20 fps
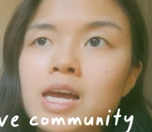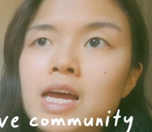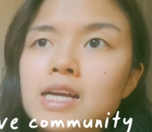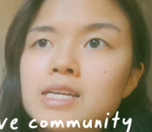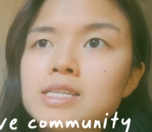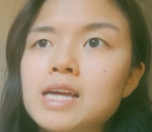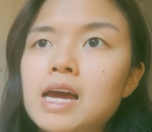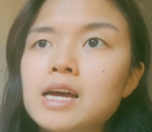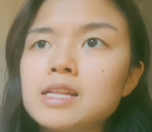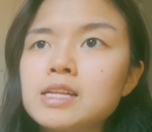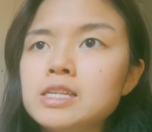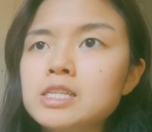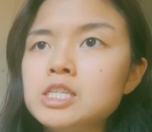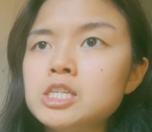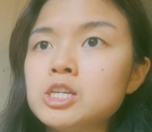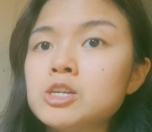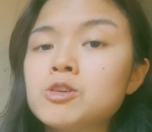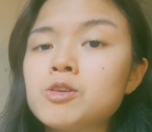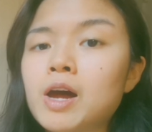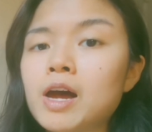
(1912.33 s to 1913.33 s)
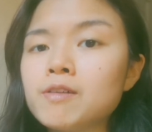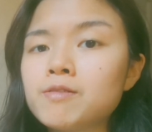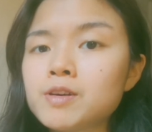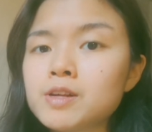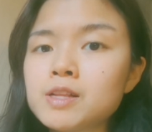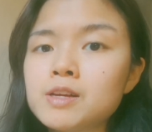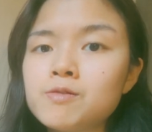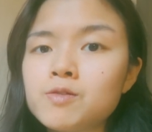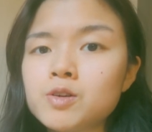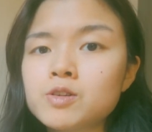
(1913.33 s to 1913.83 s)
exactly
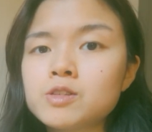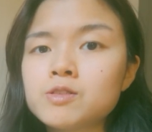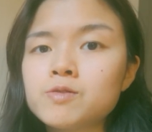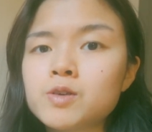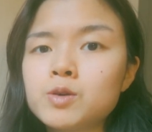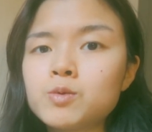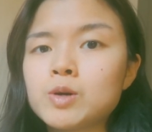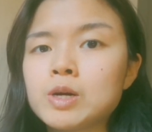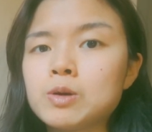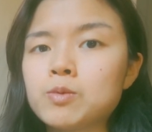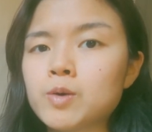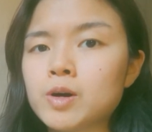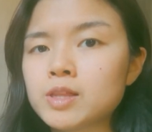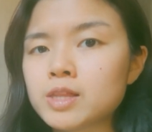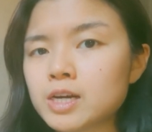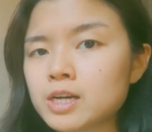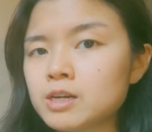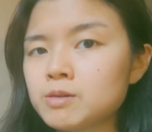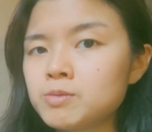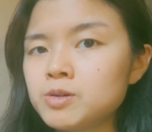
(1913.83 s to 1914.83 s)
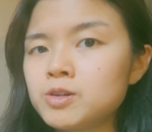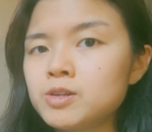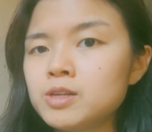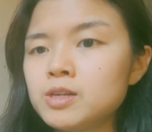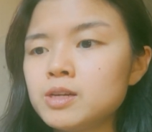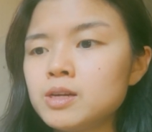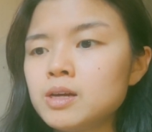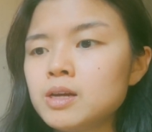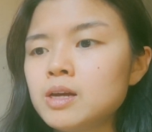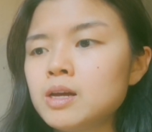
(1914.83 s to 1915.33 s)
geographically, first of all, where I want that
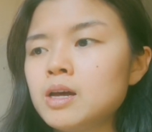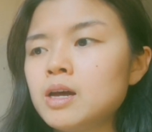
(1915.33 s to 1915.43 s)
community.